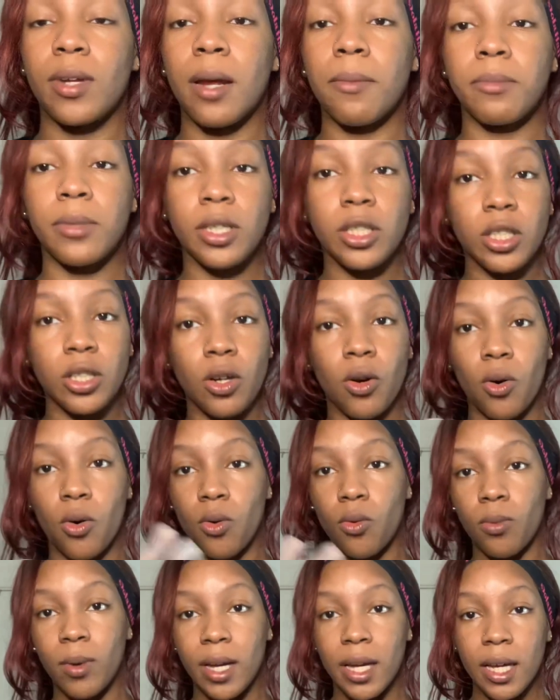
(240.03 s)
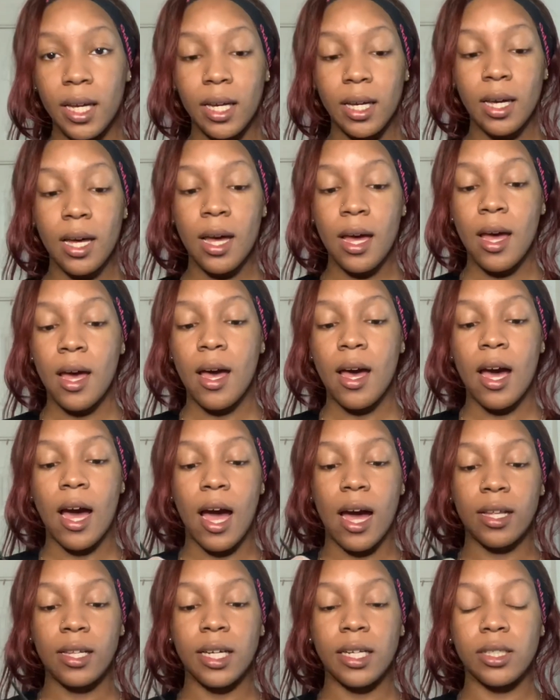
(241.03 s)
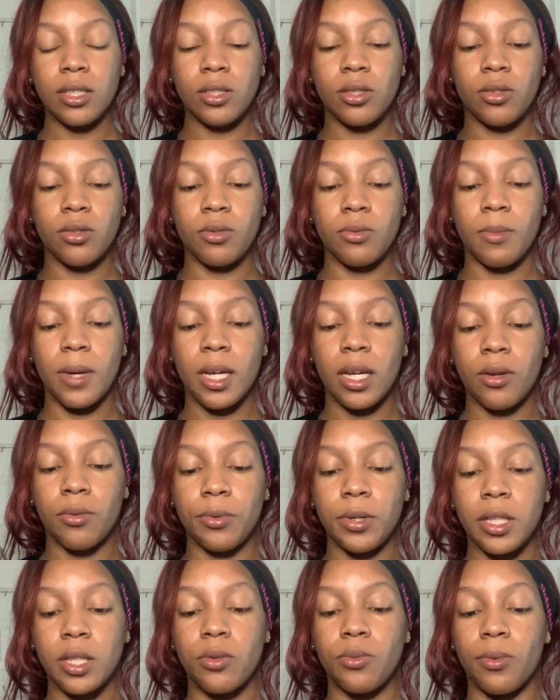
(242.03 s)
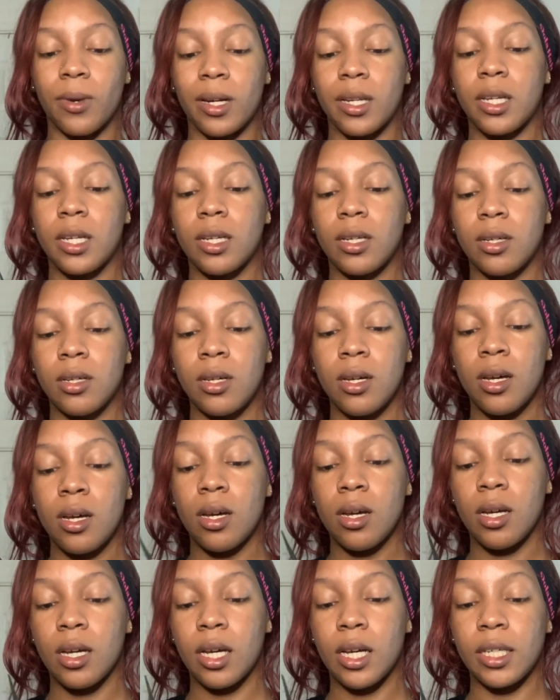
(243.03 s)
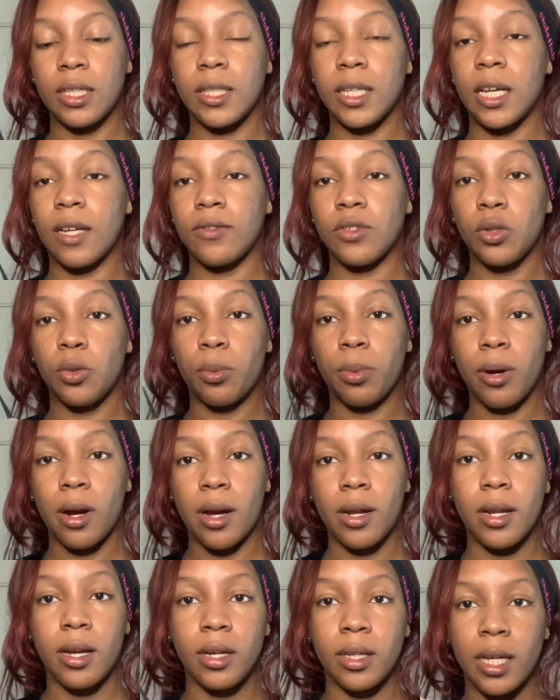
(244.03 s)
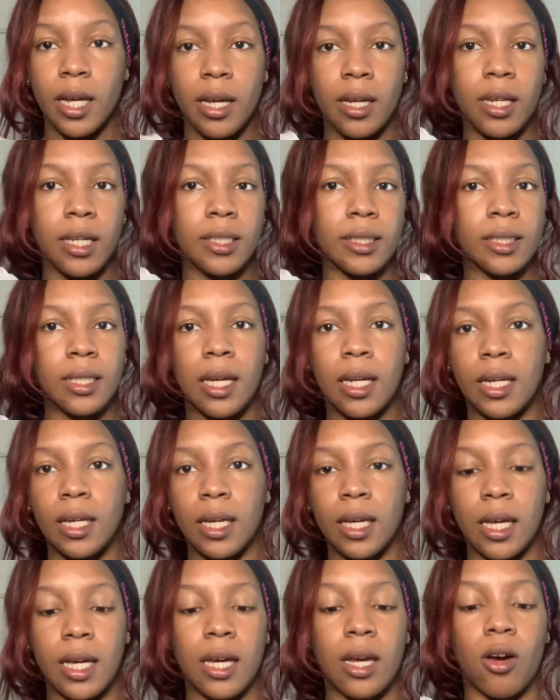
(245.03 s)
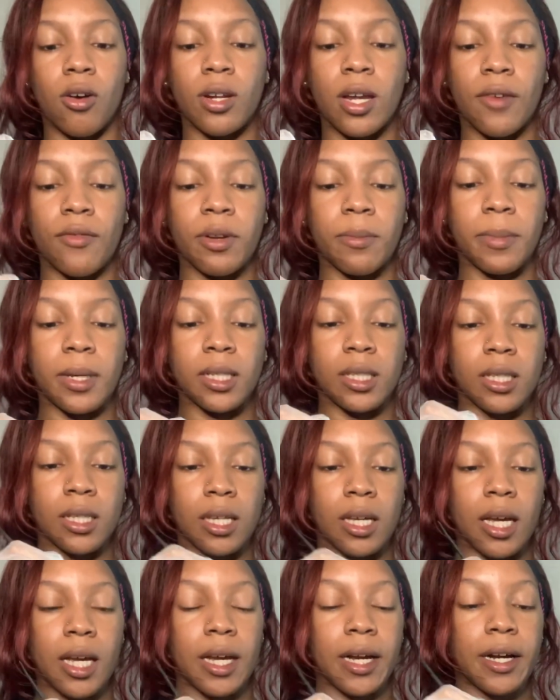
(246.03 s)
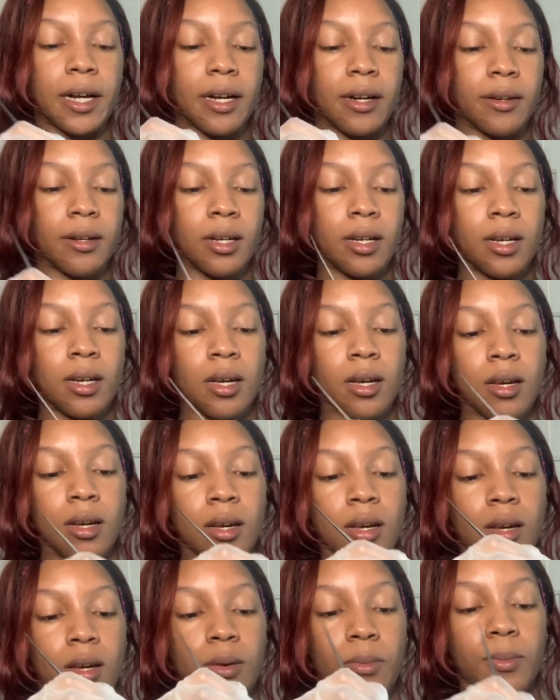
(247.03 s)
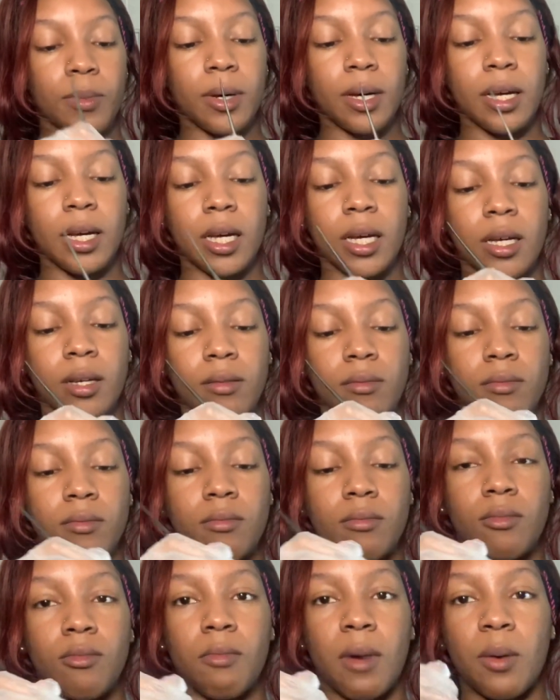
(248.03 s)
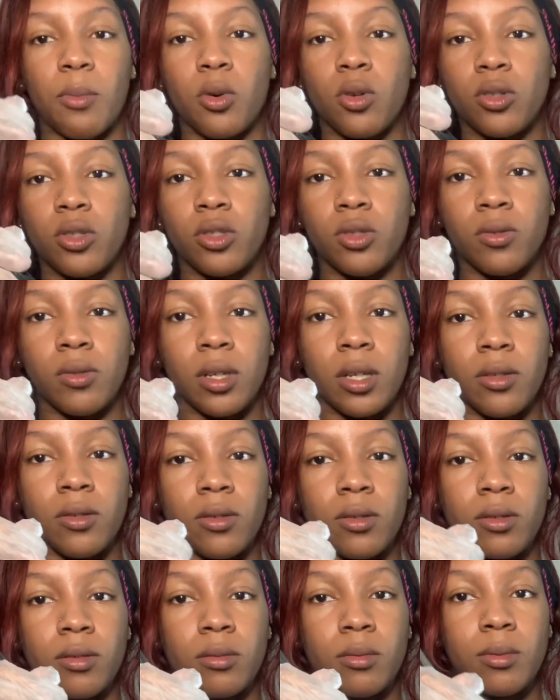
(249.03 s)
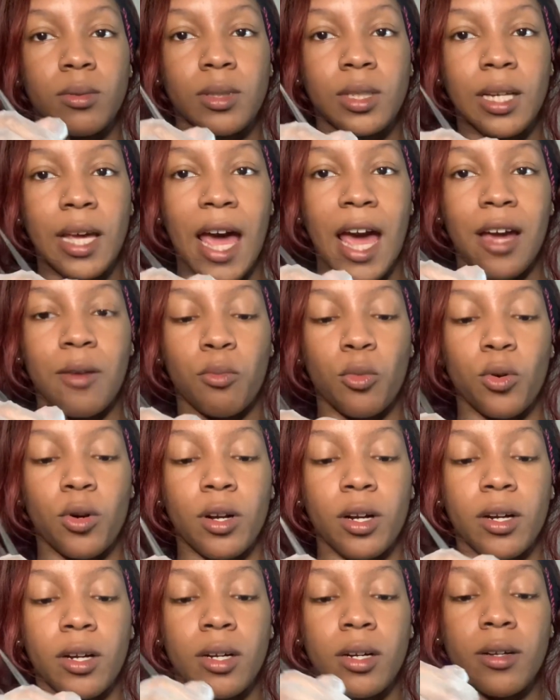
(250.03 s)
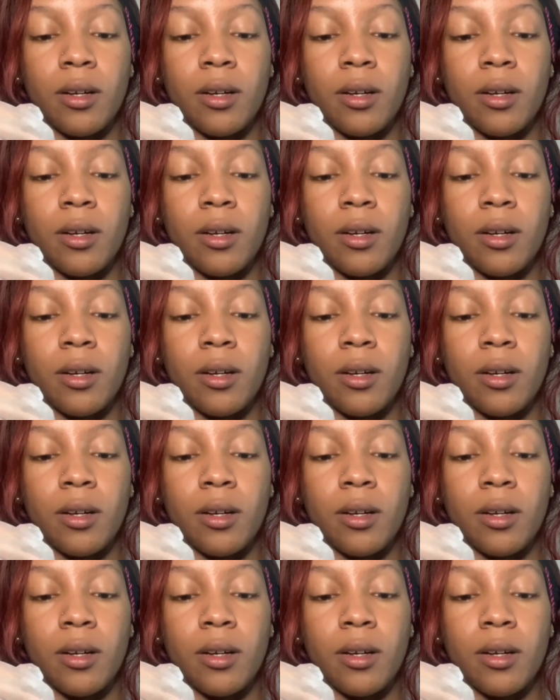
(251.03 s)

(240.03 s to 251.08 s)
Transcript: bleaching a whole wig, I like to make it really runny. It saves you product and it's gonna get on every piece of the hair, but my bowl is too little to add more